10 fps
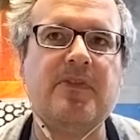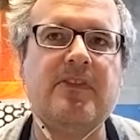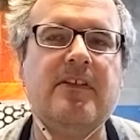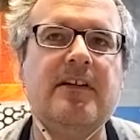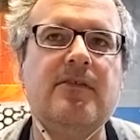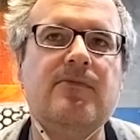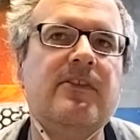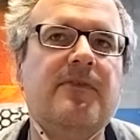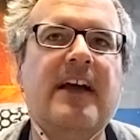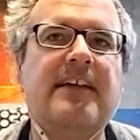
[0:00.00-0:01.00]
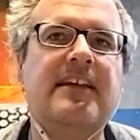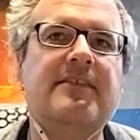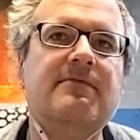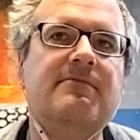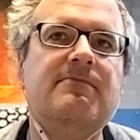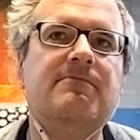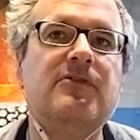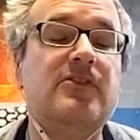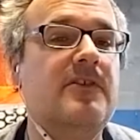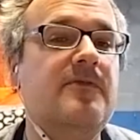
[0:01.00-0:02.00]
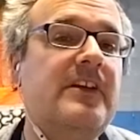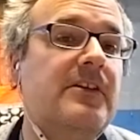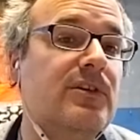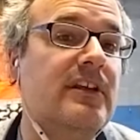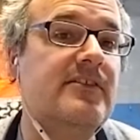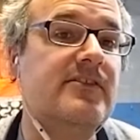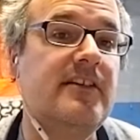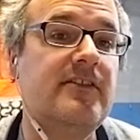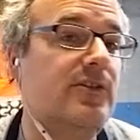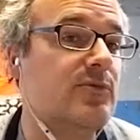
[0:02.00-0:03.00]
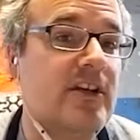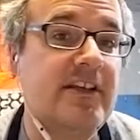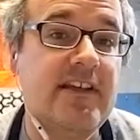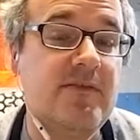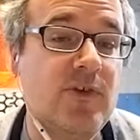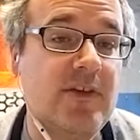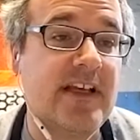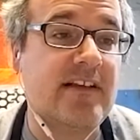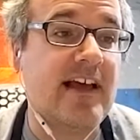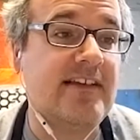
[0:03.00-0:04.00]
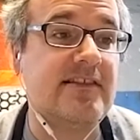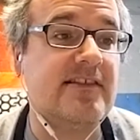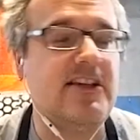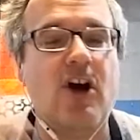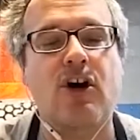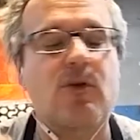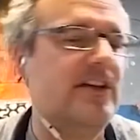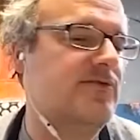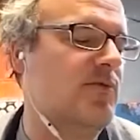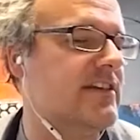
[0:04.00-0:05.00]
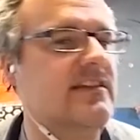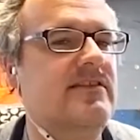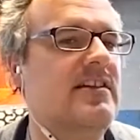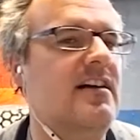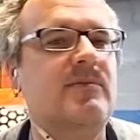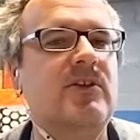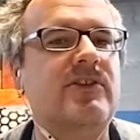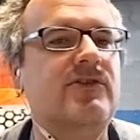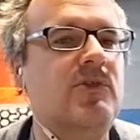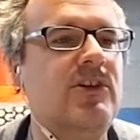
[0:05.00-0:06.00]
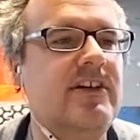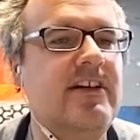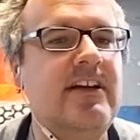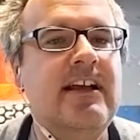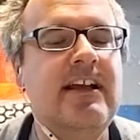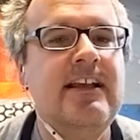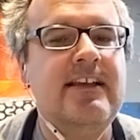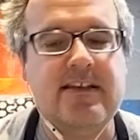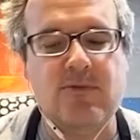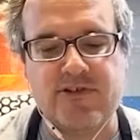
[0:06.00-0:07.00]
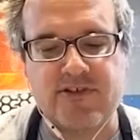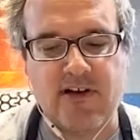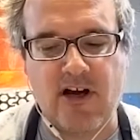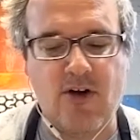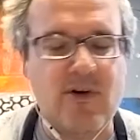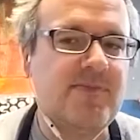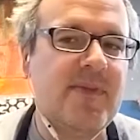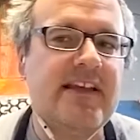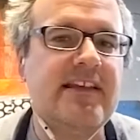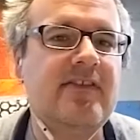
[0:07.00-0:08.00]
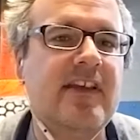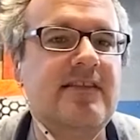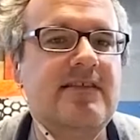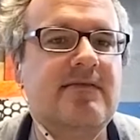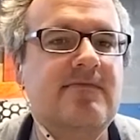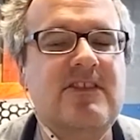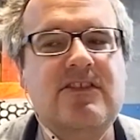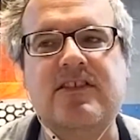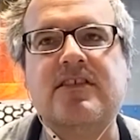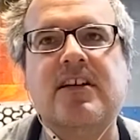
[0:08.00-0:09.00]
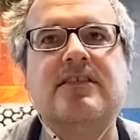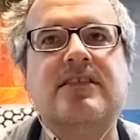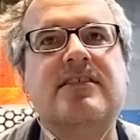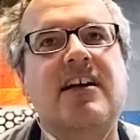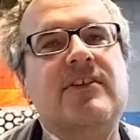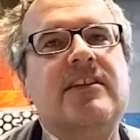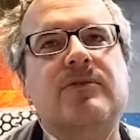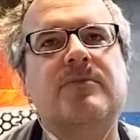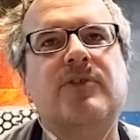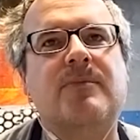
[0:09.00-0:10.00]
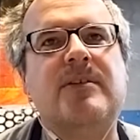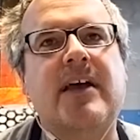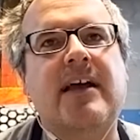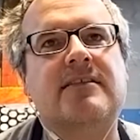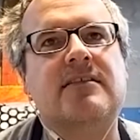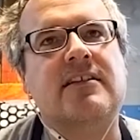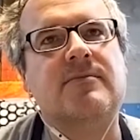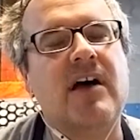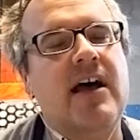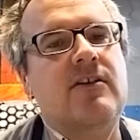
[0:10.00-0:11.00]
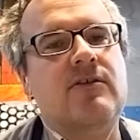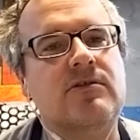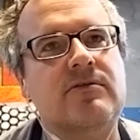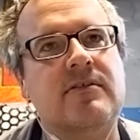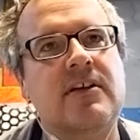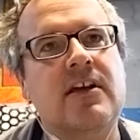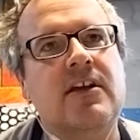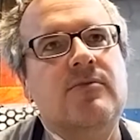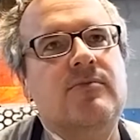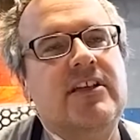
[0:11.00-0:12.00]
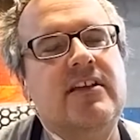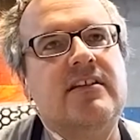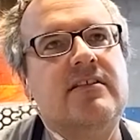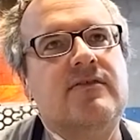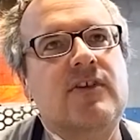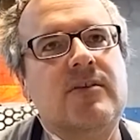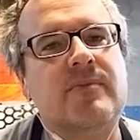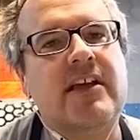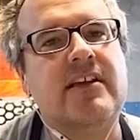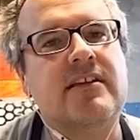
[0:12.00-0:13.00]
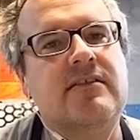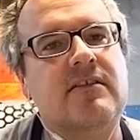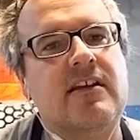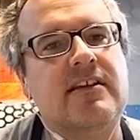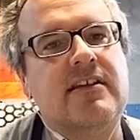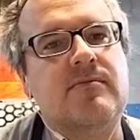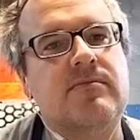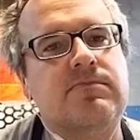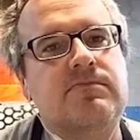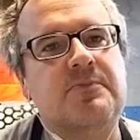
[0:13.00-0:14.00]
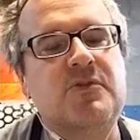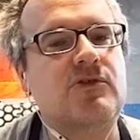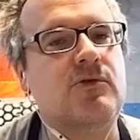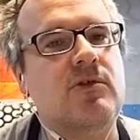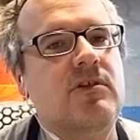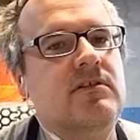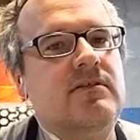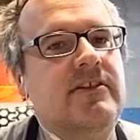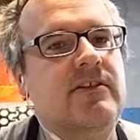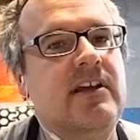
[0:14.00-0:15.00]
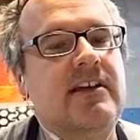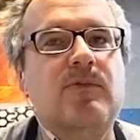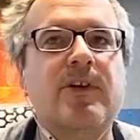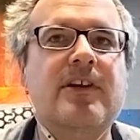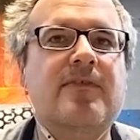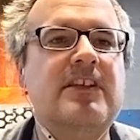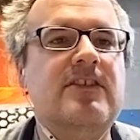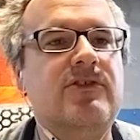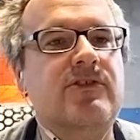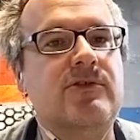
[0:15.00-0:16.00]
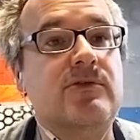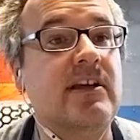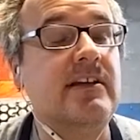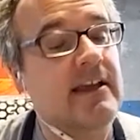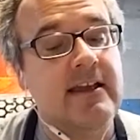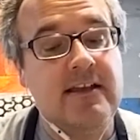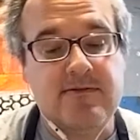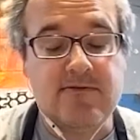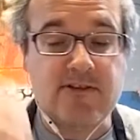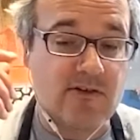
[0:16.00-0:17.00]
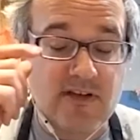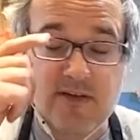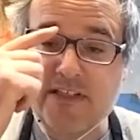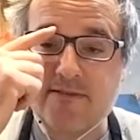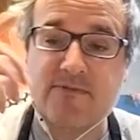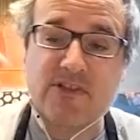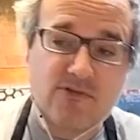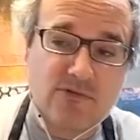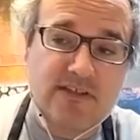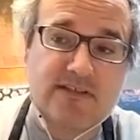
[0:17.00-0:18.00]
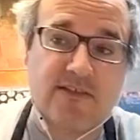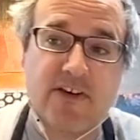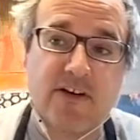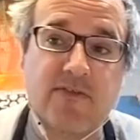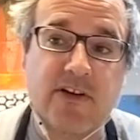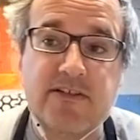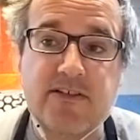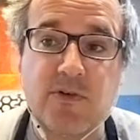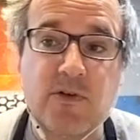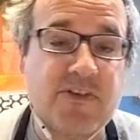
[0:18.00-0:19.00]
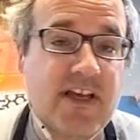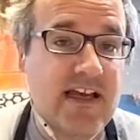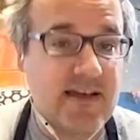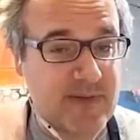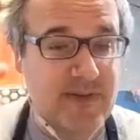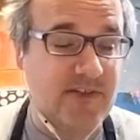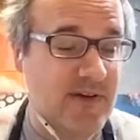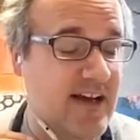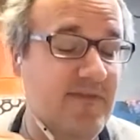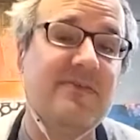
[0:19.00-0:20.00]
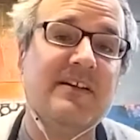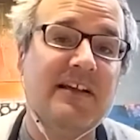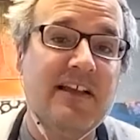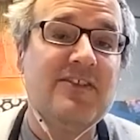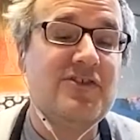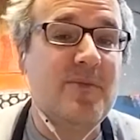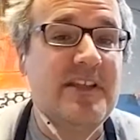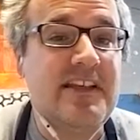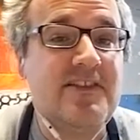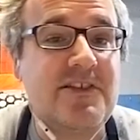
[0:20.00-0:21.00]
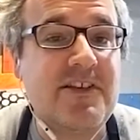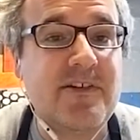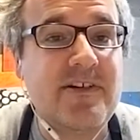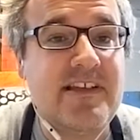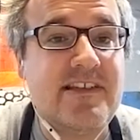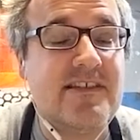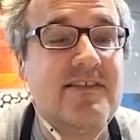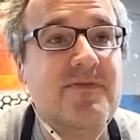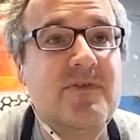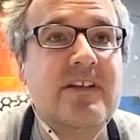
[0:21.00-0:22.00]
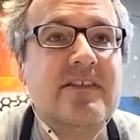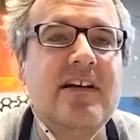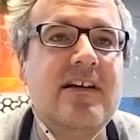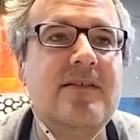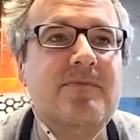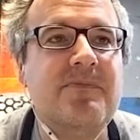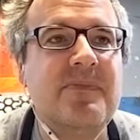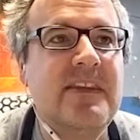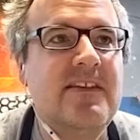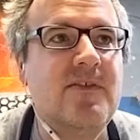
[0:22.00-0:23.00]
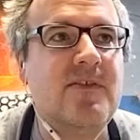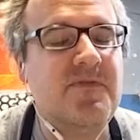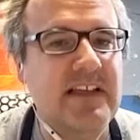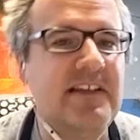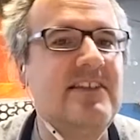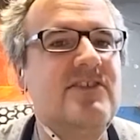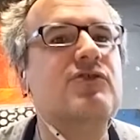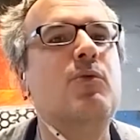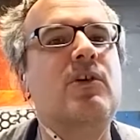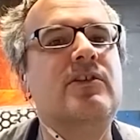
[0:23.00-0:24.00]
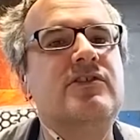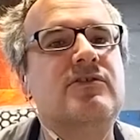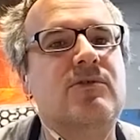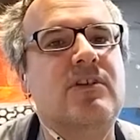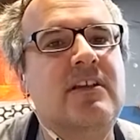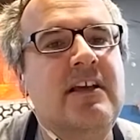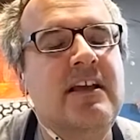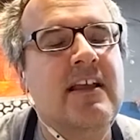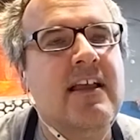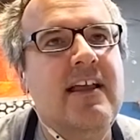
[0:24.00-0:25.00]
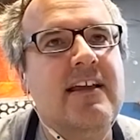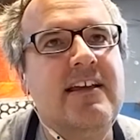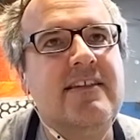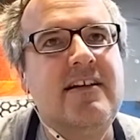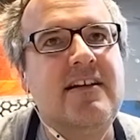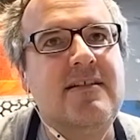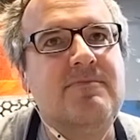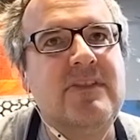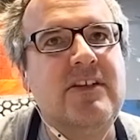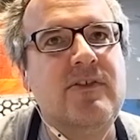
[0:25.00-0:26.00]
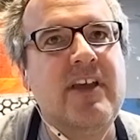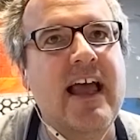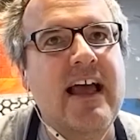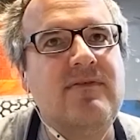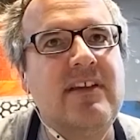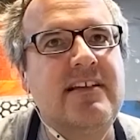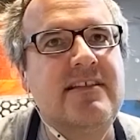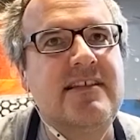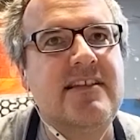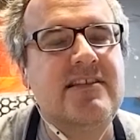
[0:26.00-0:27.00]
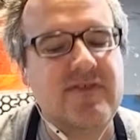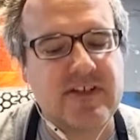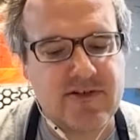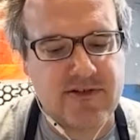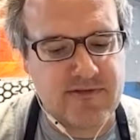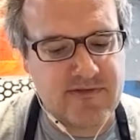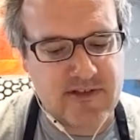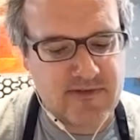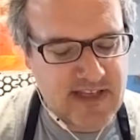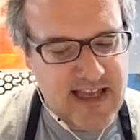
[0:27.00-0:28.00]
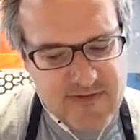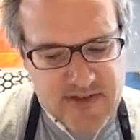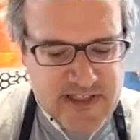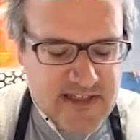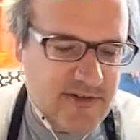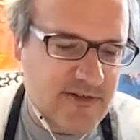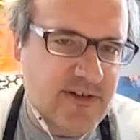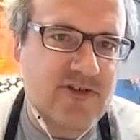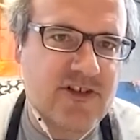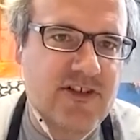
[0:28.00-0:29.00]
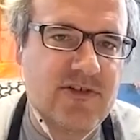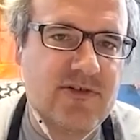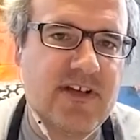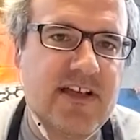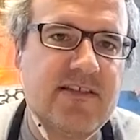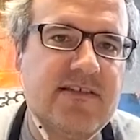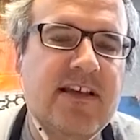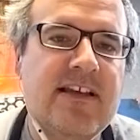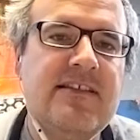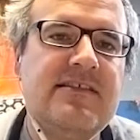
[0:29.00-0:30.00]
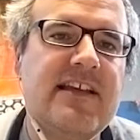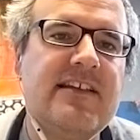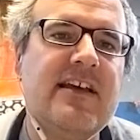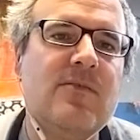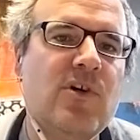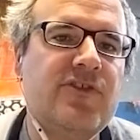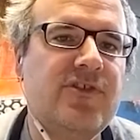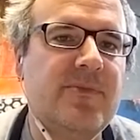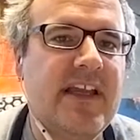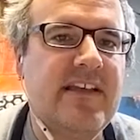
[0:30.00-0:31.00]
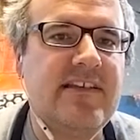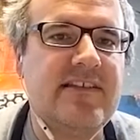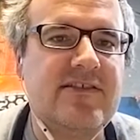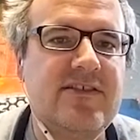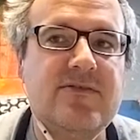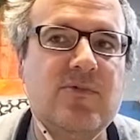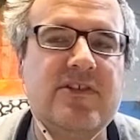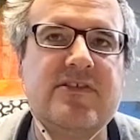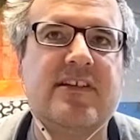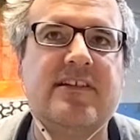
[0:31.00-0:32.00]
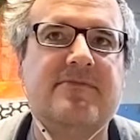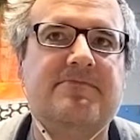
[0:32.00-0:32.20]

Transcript: the the fact that they're fearless. Like there was one kid in one of my classes, he always wanted to talk about his work. He was always making like just tons of stuff. And it really brought me back to like my own beginning of art making, like in school, you know, like where you have teachers who like, you know, I mean, school is a very, very difficult time. I mean, you have so many insecurities and different um, you know, feelings towards school and um, you know to have like a sense of encur- you know to have somebody encouraging you and saying that what you're making is good was like